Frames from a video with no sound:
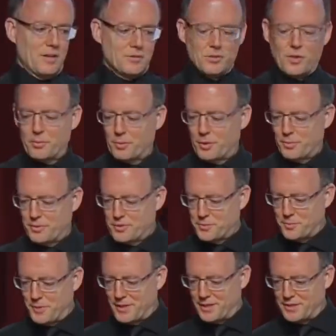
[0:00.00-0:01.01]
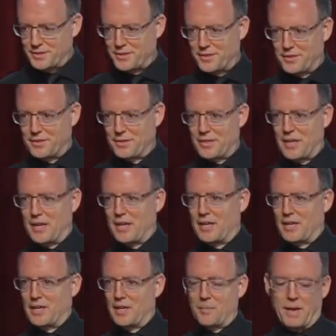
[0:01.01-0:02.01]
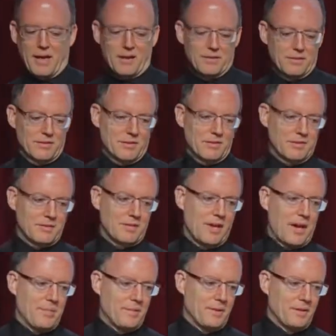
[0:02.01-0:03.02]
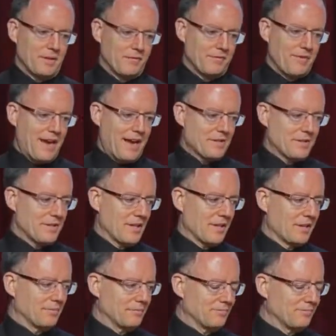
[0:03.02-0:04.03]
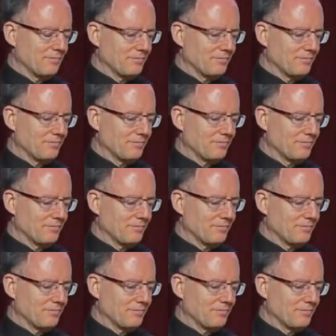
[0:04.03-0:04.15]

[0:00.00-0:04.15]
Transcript: So I'm going to be speaking to you today about this topic of fasting.